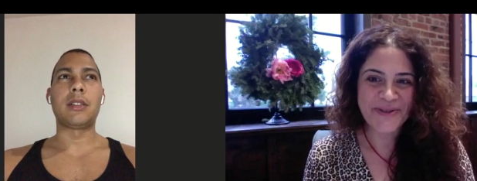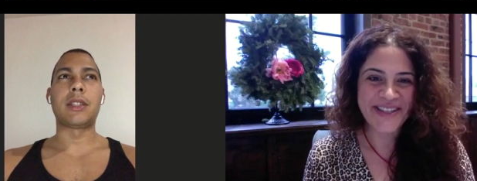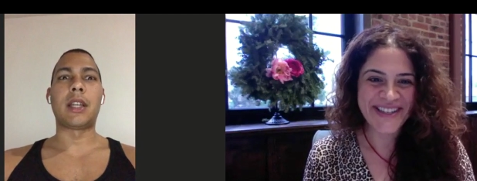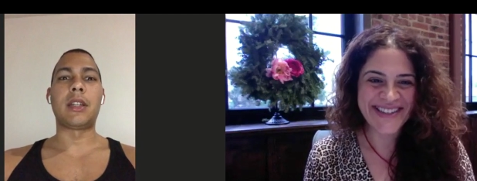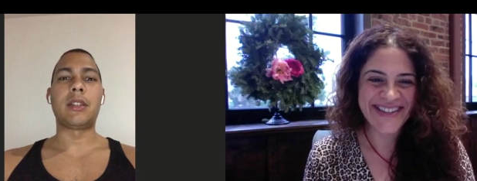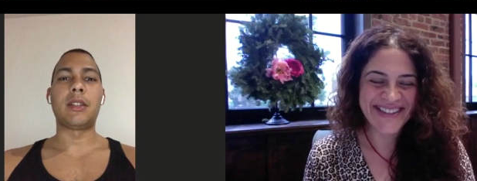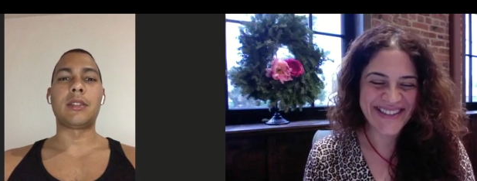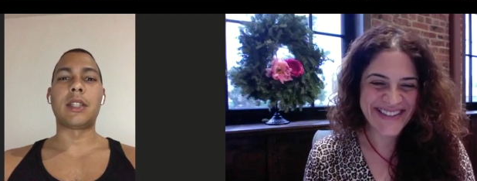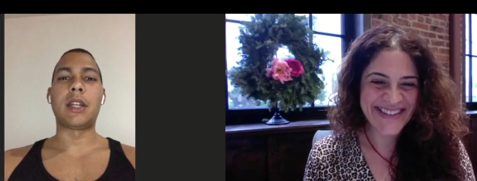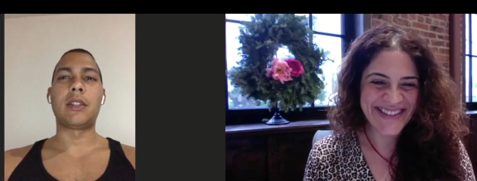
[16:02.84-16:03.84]
Speaker 1: Uh, a sign,
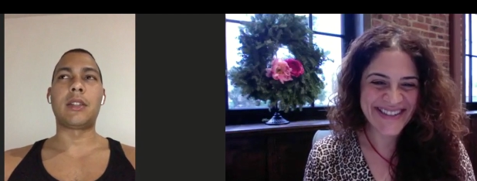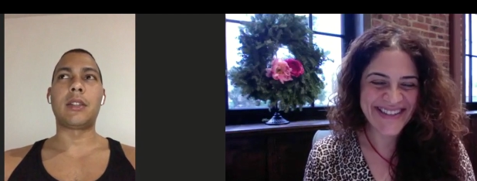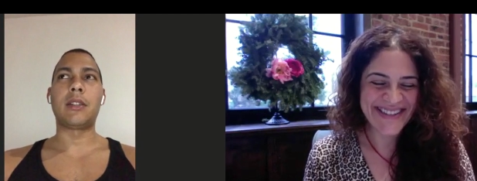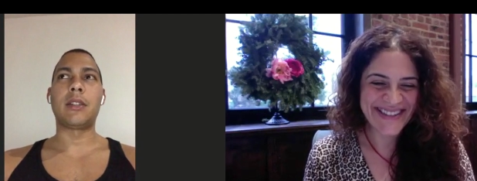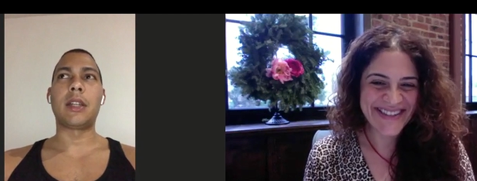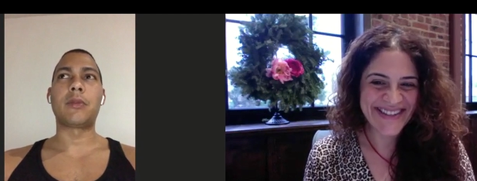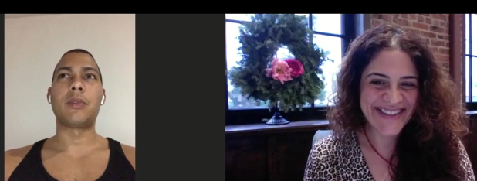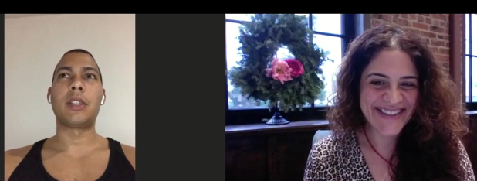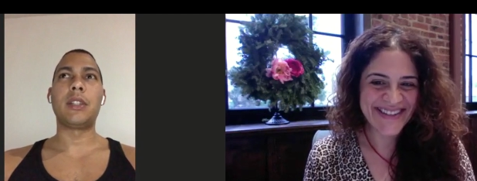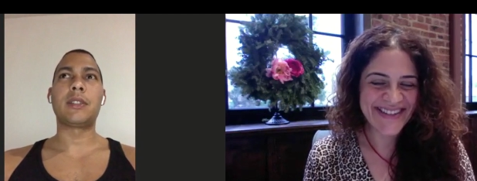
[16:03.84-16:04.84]
a sign of like
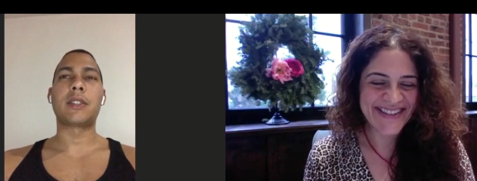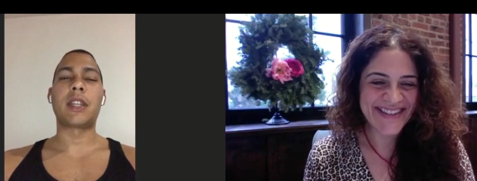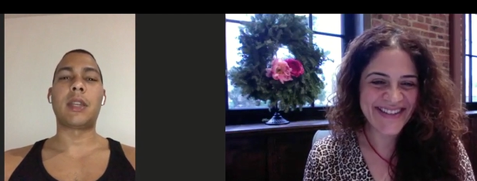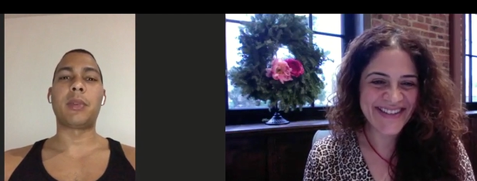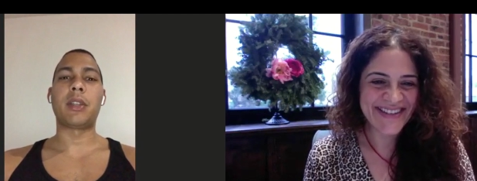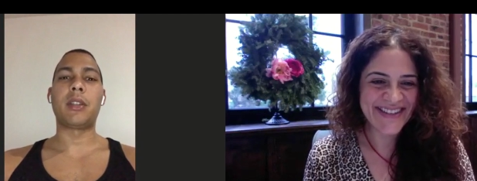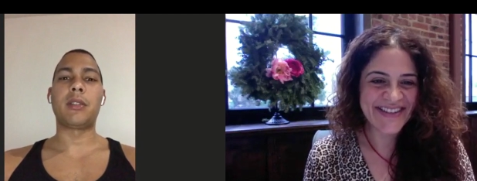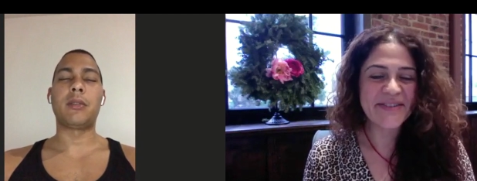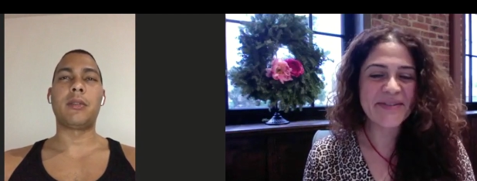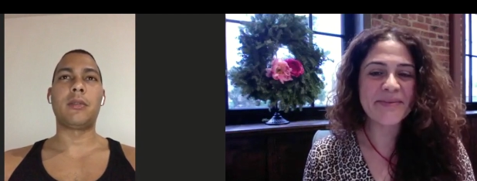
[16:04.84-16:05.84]
really
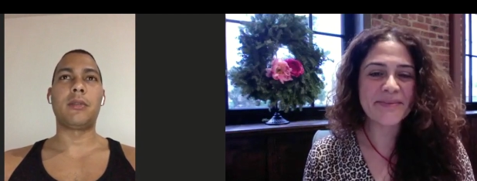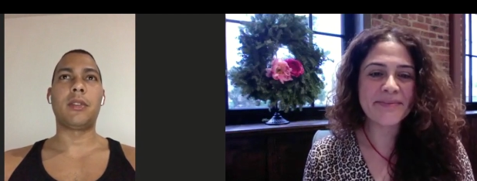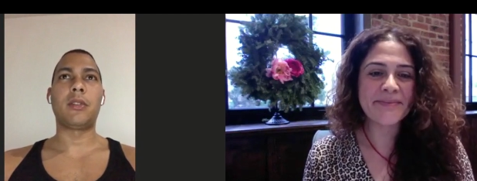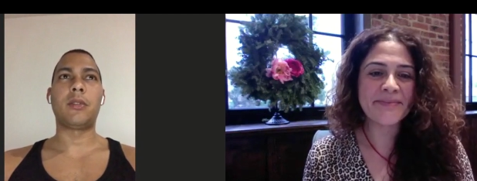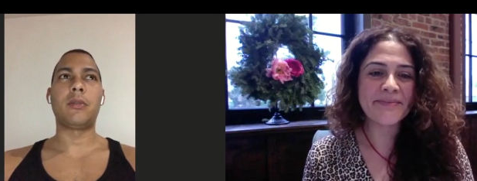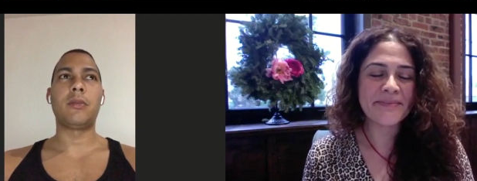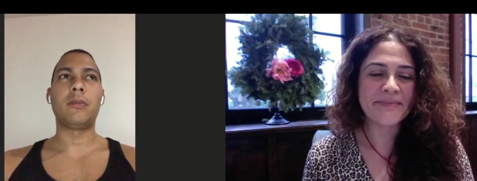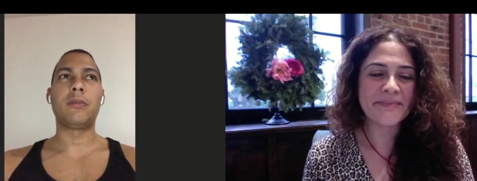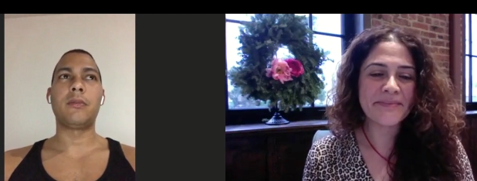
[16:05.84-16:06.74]
escaping, you know,